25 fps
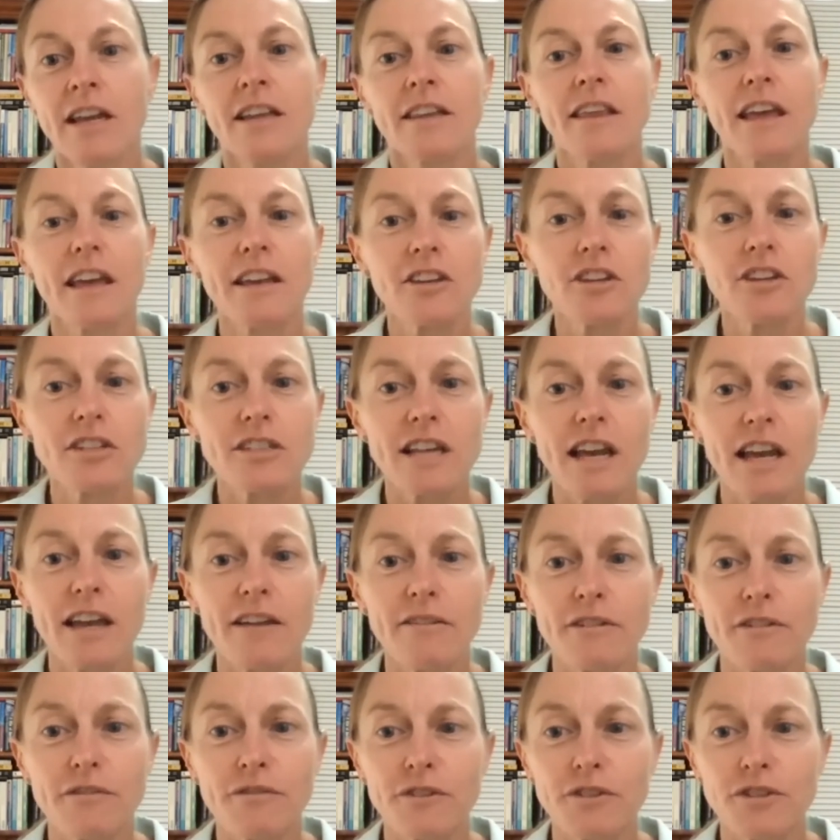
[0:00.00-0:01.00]
Thank you,
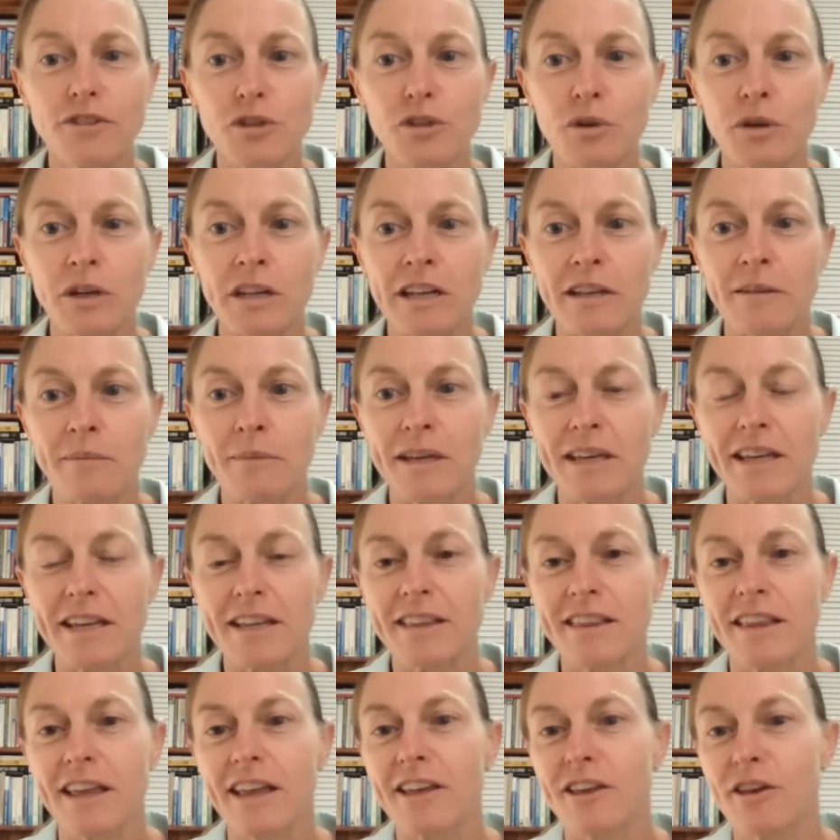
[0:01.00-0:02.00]
David, for joining
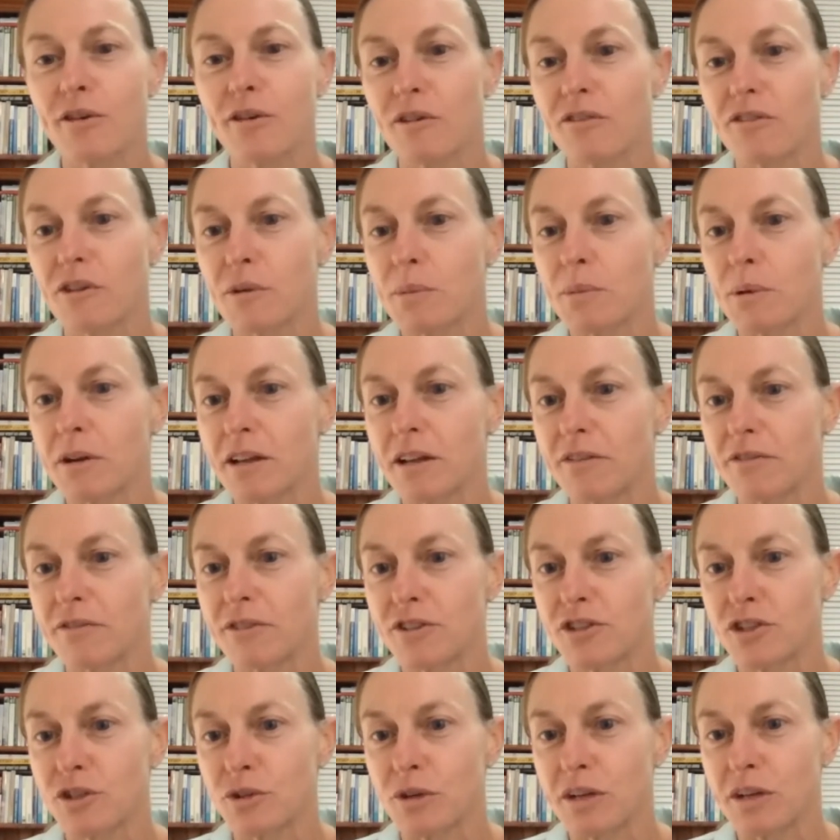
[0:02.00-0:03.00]
me. Thank you, everybody, for
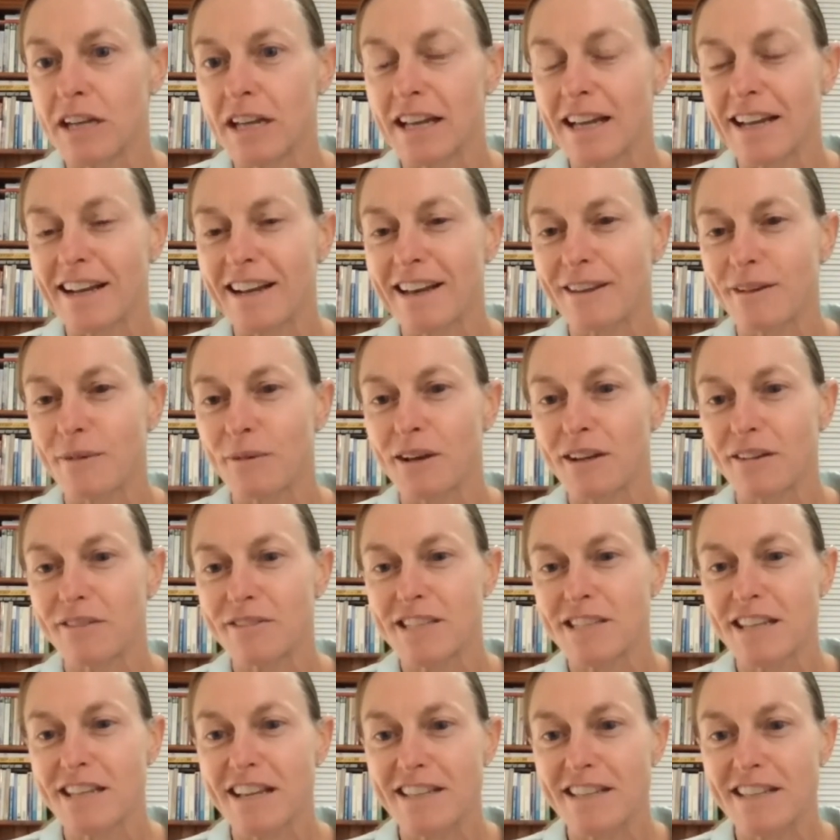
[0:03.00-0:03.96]
joining another one of